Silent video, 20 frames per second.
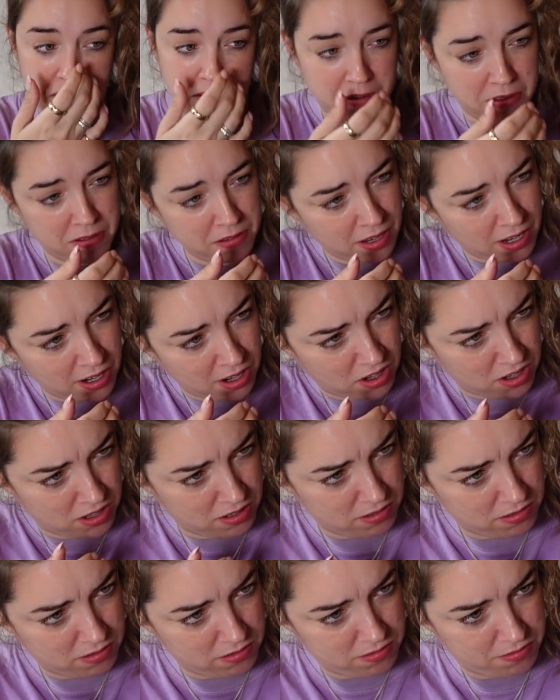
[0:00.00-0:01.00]
A
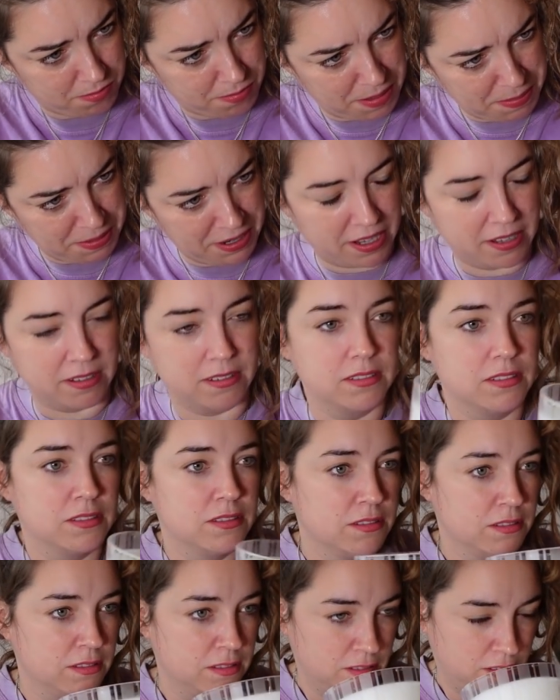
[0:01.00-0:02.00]
lot. Maybe like,
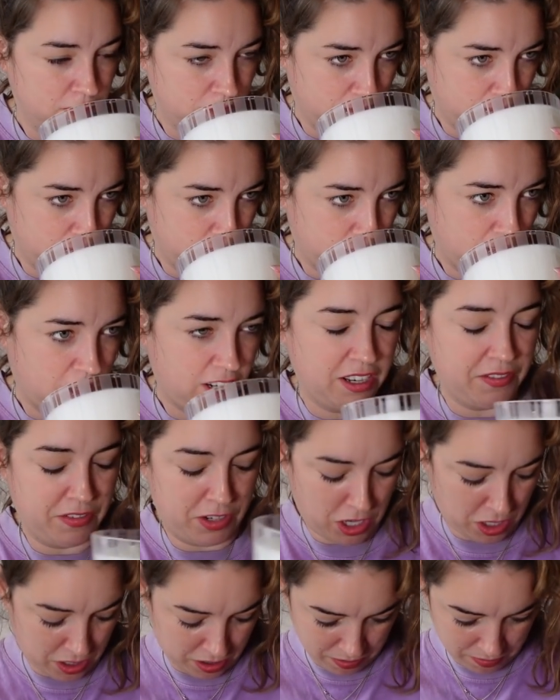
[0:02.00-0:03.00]
I don't even
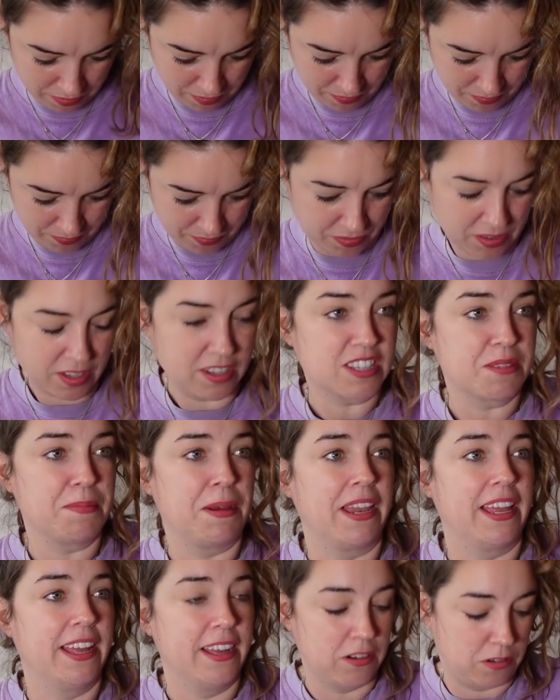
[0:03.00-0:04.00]
know.
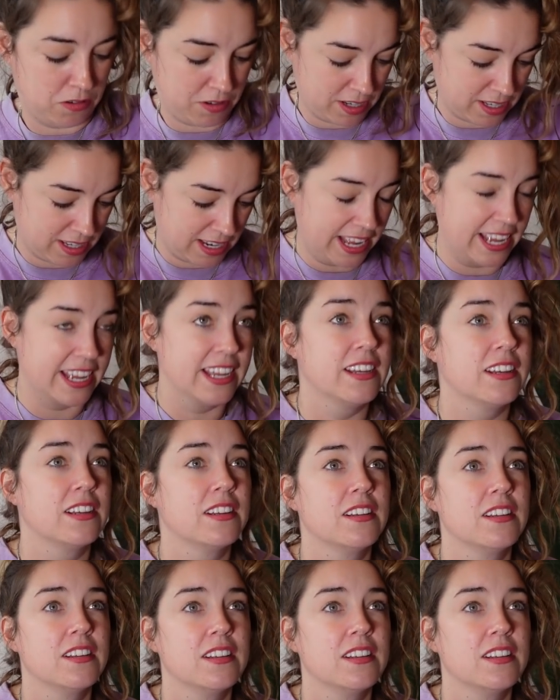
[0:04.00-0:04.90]
Smell it, honestly.